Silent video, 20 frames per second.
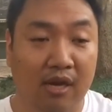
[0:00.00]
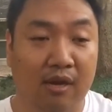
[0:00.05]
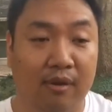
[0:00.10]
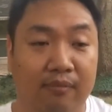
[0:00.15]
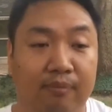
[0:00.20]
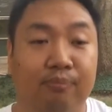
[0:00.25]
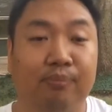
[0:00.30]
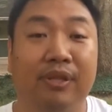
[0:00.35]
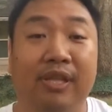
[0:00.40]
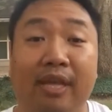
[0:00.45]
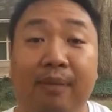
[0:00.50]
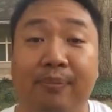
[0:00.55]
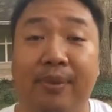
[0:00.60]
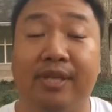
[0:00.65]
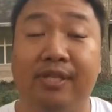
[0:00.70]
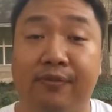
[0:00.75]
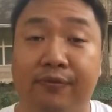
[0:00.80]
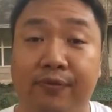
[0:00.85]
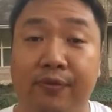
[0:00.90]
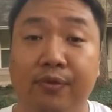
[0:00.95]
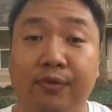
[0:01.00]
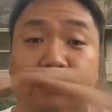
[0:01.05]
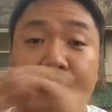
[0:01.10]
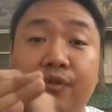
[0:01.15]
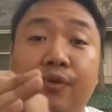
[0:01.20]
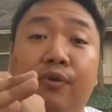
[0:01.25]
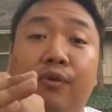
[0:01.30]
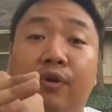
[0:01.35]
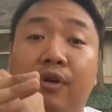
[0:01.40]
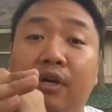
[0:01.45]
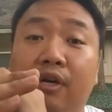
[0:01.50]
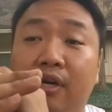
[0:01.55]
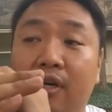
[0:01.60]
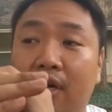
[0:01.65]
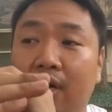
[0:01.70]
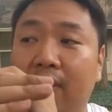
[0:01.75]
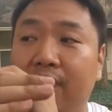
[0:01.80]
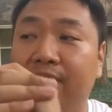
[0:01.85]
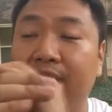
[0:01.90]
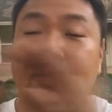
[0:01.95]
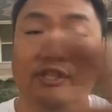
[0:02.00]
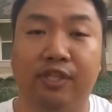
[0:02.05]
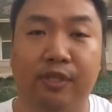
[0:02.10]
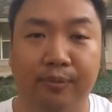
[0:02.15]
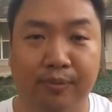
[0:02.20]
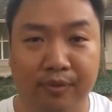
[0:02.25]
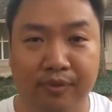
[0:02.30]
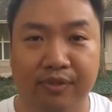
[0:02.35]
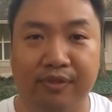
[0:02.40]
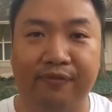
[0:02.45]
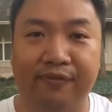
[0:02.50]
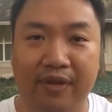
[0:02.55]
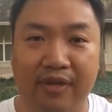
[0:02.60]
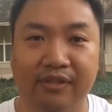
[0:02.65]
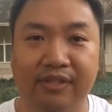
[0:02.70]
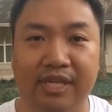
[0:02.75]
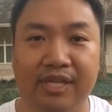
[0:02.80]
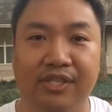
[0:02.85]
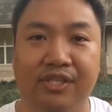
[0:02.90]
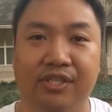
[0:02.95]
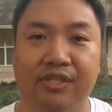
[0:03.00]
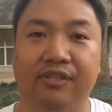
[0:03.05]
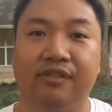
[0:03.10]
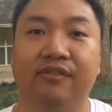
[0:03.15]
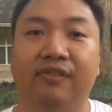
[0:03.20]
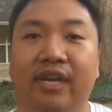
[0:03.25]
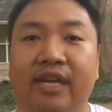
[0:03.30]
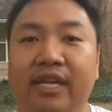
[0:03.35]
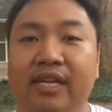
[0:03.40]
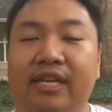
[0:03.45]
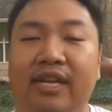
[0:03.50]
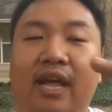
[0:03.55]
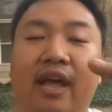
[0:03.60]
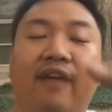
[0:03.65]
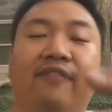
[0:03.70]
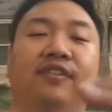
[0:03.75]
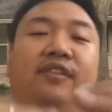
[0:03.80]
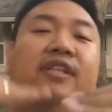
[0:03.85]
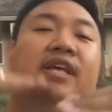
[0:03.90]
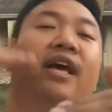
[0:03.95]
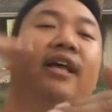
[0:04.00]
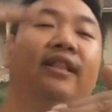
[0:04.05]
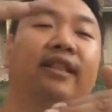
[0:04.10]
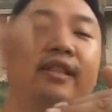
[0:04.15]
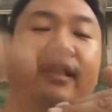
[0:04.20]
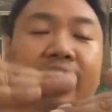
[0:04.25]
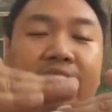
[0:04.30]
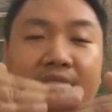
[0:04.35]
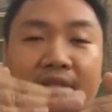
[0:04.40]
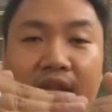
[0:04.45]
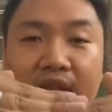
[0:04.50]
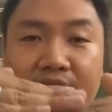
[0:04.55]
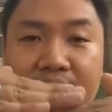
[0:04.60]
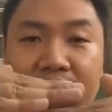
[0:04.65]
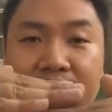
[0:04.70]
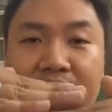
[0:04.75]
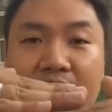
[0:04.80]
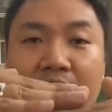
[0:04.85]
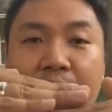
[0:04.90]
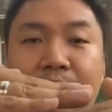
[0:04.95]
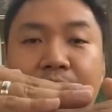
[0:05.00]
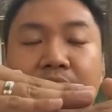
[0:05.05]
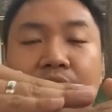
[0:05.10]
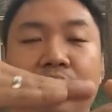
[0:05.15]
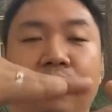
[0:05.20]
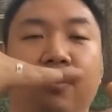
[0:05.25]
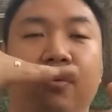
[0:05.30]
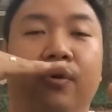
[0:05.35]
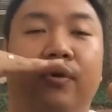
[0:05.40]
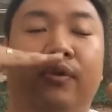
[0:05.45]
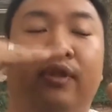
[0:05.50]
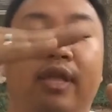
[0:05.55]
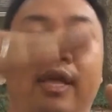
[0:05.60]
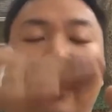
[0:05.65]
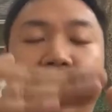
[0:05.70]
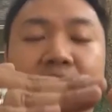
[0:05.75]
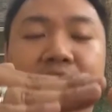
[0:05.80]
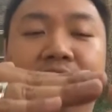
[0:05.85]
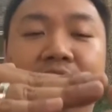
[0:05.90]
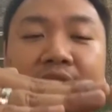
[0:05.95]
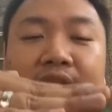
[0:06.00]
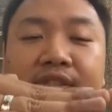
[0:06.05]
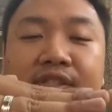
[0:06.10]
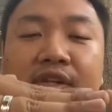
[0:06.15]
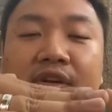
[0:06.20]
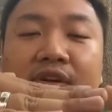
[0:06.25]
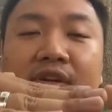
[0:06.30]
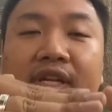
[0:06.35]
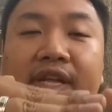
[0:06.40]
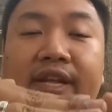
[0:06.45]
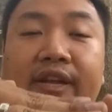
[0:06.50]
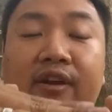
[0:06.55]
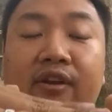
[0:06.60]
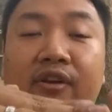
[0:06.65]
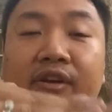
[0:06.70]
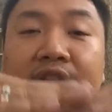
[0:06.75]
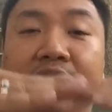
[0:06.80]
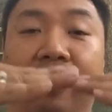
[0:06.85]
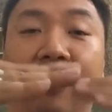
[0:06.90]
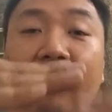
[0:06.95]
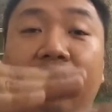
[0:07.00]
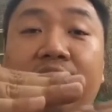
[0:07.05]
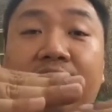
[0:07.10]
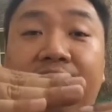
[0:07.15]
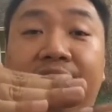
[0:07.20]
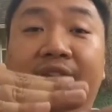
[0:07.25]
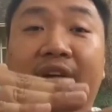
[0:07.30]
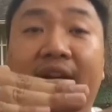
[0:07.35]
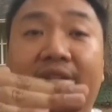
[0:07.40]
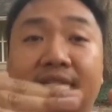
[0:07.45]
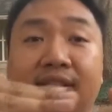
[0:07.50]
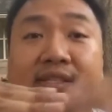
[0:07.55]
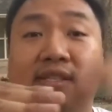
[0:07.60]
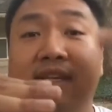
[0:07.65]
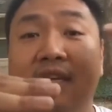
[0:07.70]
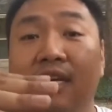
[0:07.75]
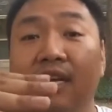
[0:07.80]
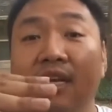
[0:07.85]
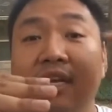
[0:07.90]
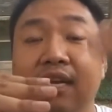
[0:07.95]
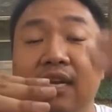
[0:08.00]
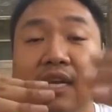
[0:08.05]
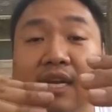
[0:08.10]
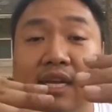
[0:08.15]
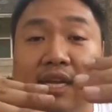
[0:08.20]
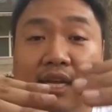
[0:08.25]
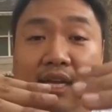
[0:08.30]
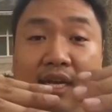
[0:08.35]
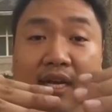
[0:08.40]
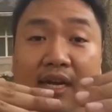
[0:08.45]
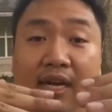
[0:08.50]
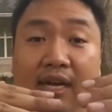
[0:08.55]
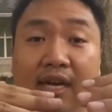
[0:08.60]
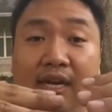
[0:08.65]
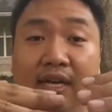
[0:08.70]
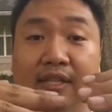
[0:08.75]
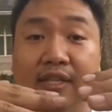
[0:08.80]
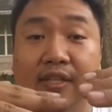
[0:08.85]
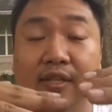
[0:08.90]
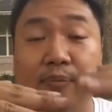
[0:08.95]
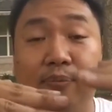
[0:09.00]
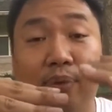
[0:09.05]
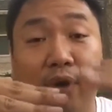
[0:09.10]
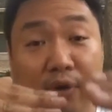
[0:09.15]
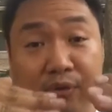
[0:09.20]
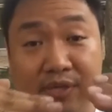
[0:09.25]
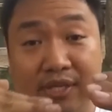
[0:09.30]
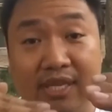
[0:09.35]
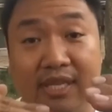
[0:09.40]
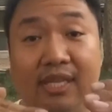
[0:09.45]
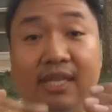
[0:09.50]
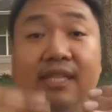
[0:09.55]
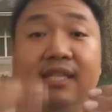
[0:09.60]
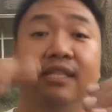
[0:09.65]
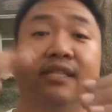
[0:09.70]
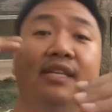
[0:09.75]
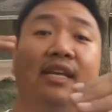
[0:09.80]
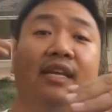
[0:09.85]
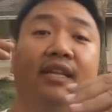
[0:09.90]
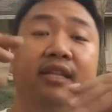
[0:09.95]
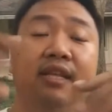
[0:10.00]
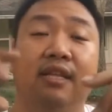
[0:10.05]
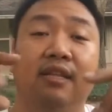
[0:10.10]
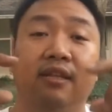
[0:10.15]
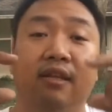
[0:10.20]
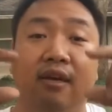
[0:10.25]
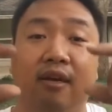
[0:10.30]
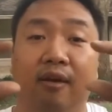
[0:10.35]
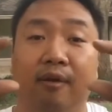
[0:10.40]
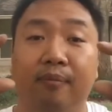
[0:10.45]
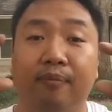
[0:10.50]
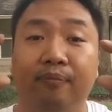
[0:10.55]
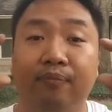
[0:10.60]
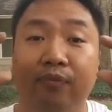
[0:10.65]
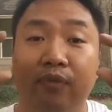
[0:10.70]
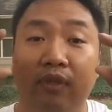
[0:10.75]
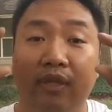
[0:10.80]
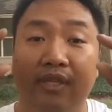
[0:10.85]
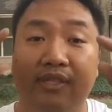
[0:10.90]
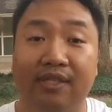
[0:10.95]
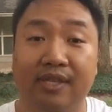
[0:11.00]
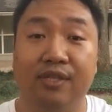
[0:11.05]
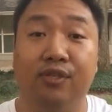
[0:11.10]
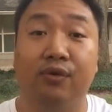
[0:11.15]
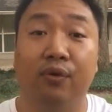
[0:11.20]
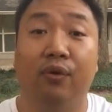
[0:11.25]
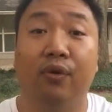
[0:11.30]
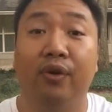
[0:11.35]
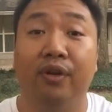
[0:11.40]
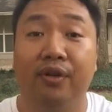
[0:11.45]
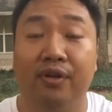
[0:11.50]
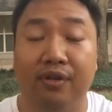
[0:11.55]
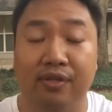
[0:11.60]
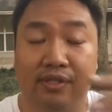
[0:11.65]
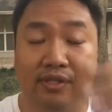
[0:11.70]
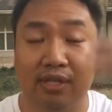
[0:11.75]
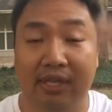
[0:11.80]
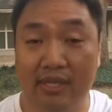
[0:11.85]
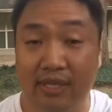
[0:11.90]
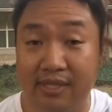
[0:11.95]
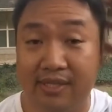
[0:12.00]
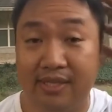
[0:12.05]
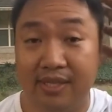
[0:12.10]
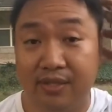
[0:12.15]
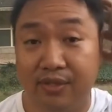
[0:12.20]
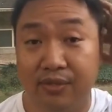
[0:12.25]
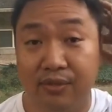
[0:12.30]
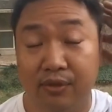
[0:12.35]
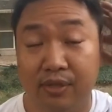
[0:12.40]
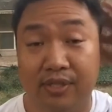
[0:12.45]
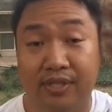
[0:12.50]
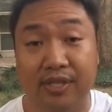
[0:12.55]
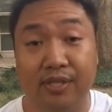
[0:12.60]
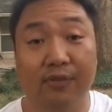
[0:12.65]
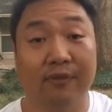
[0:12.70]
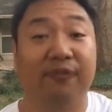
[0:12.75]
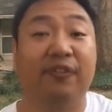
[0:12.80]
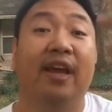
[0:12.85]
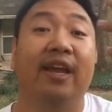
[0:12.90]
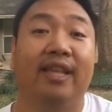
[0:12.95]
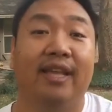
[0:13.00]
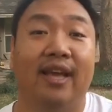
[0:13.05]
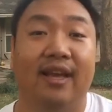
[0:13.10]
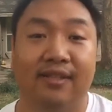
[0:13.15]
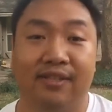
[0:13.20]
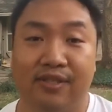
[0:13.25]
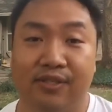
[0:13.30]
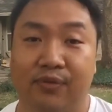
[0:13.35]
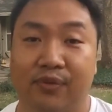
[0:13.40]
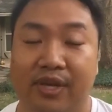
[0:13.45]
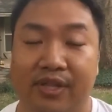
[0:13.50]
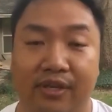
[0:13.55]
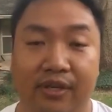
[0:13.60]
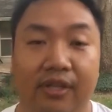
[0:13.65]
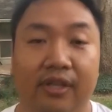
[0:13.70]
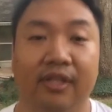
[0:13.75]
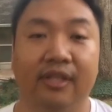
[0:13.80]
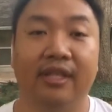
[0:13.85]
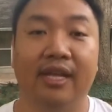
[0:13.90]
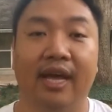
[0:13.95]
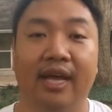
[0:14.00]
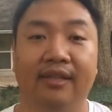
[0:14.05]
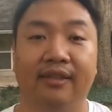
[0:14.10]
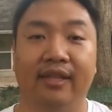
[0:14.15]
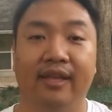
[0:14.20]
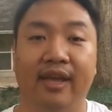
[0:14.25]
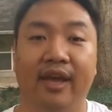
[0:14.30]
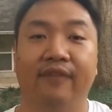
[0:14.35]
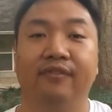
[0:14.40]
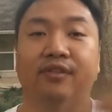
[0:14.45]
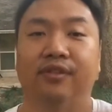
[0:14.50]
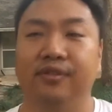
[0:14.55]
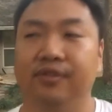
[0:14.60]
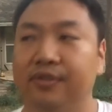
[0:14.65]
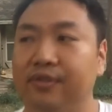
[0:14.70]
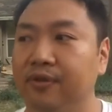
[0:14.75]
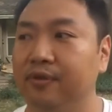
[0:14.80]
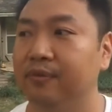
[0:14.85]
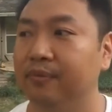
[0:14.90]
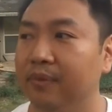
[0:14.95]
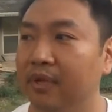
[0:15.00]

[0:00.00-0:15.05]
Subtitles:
plant-based foods or vegetables the foundation, right? And after that, on top, they start layering the healthy fats, and then the proteins, and then essential oils and essential fatty acids, rather, that they have to consume.